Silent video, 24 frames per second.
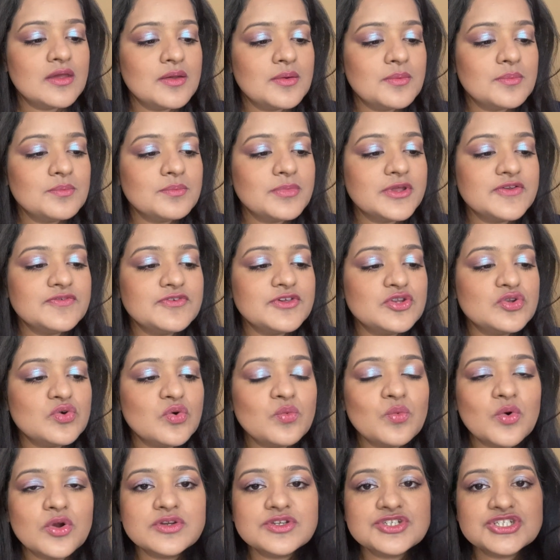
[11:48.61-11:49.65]
But if you don't
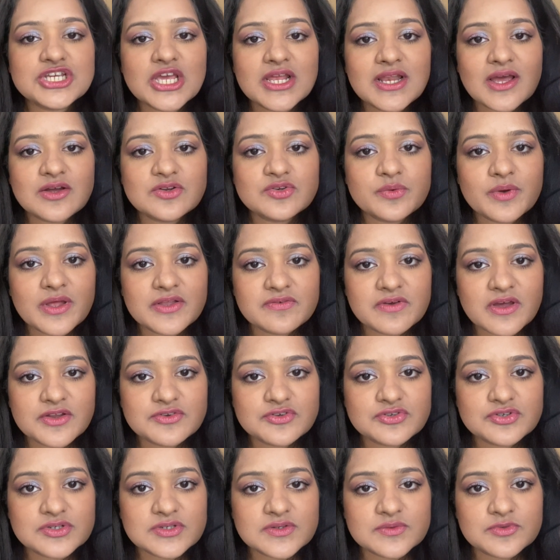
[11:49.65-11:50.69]
want to shell out
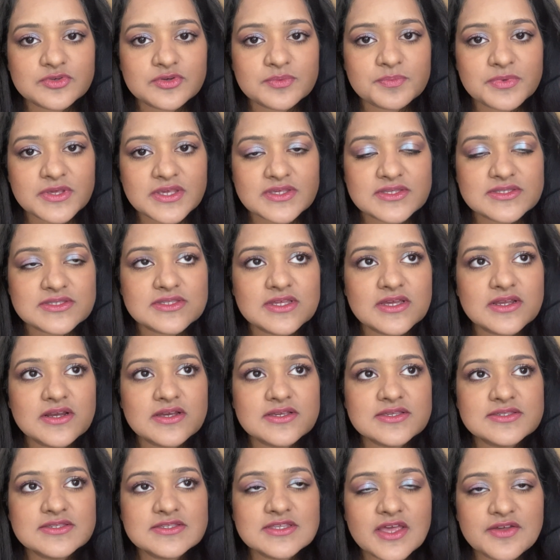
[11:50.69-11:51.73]
1200 rupees, there are
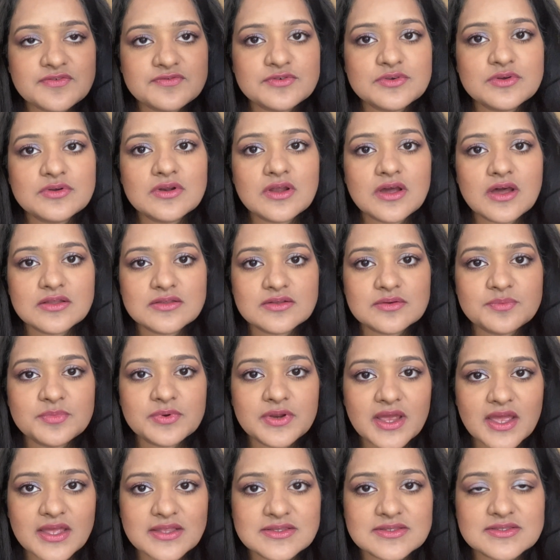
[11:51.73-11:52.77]
several other
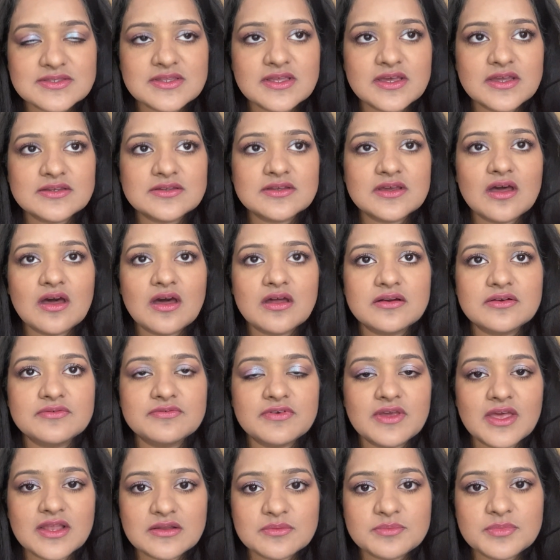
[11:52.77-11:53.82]
brands that are
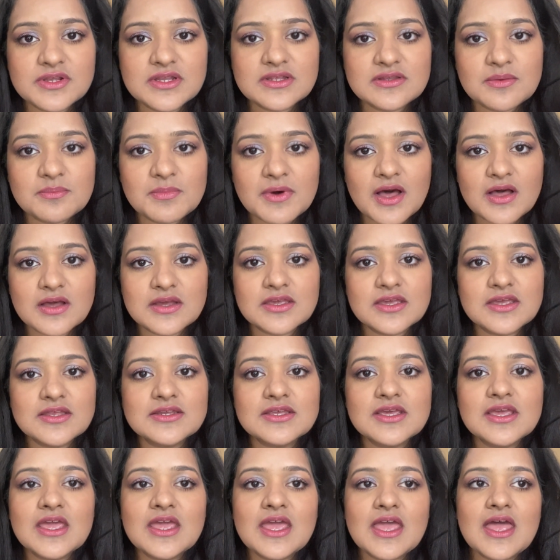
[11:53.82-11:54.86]
available in the market
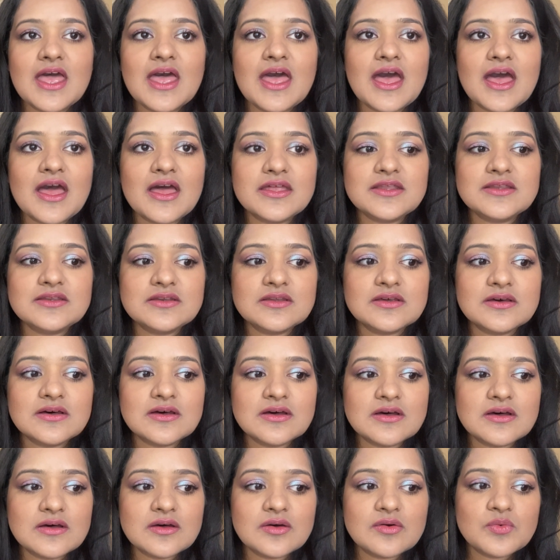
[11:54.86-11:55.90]
and
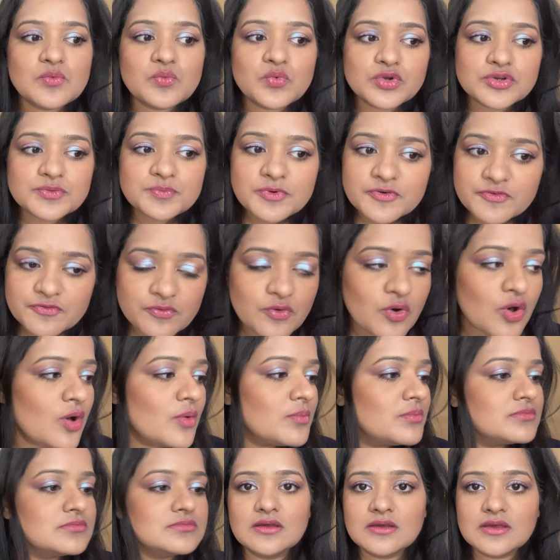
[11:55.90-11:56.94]
would
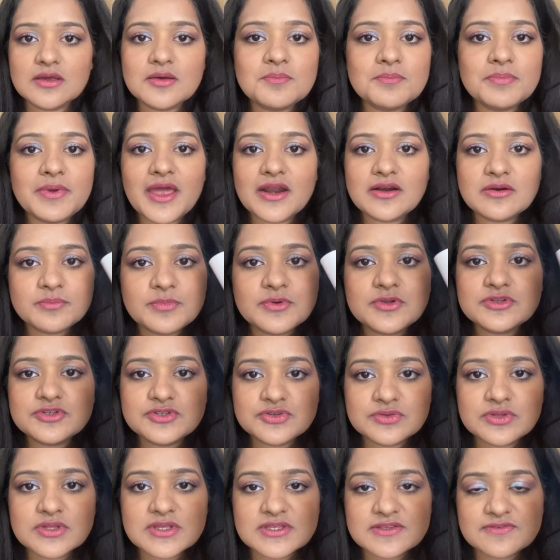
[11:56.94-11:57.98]
perform comparable to
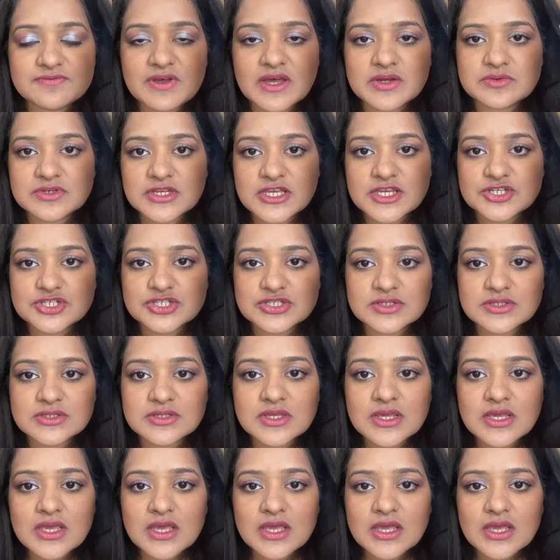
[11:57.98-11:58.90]
this foundation.